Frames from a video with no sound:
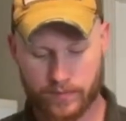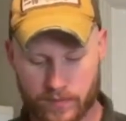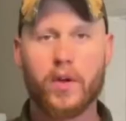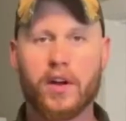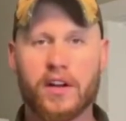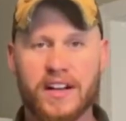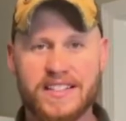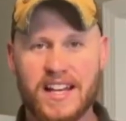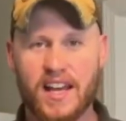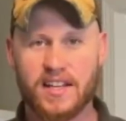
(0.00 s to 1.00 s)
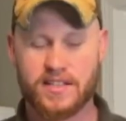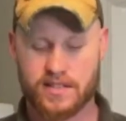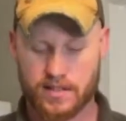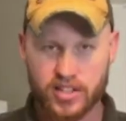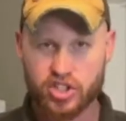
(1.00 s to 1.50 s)
we are gonna taste.
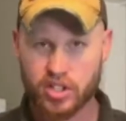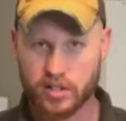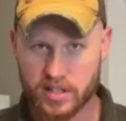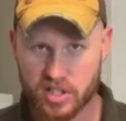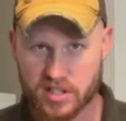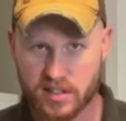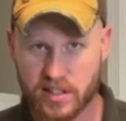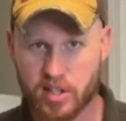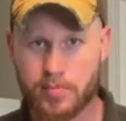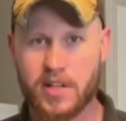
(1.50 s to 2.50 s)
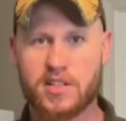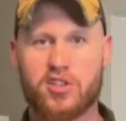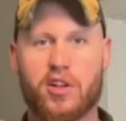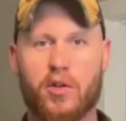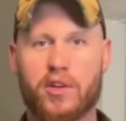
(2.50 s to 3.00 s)
I chilled it just a little bit
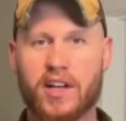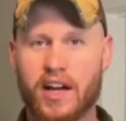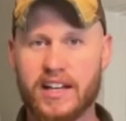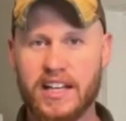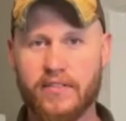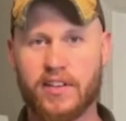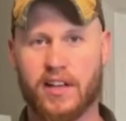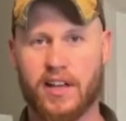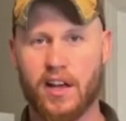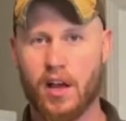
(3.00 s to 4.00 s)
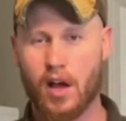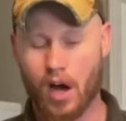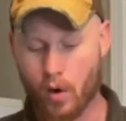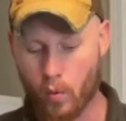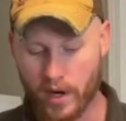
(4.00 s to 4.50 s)
so that it would cut evenly.
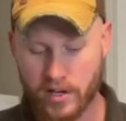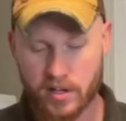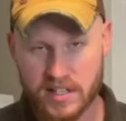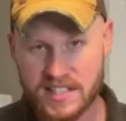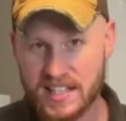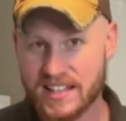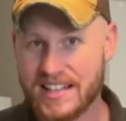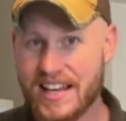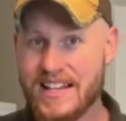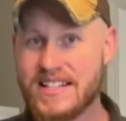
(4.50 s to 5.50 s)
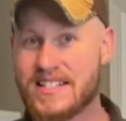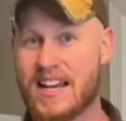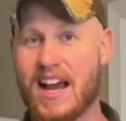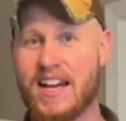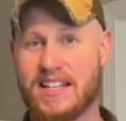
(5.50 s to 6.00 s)
What you're gonna see on the
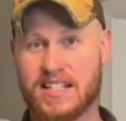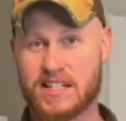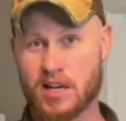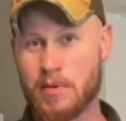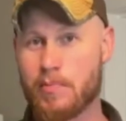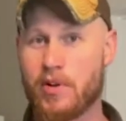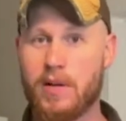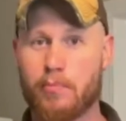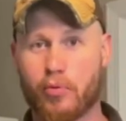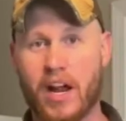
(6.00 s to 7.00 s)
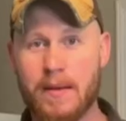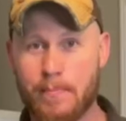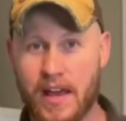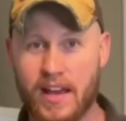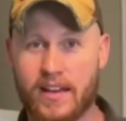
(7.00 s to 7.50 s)
inside is it's gonna be pretty bright
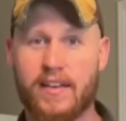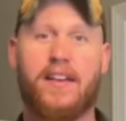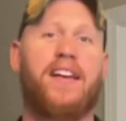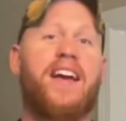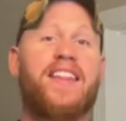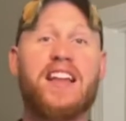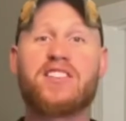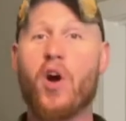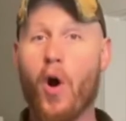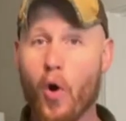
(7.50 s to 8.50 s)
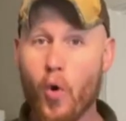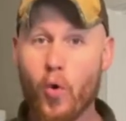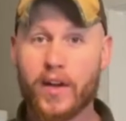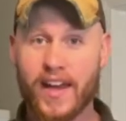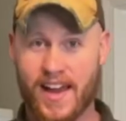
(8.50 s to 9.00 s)
pink. That's
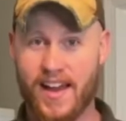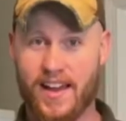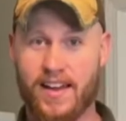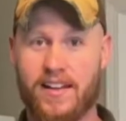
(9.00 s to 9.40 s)
okay.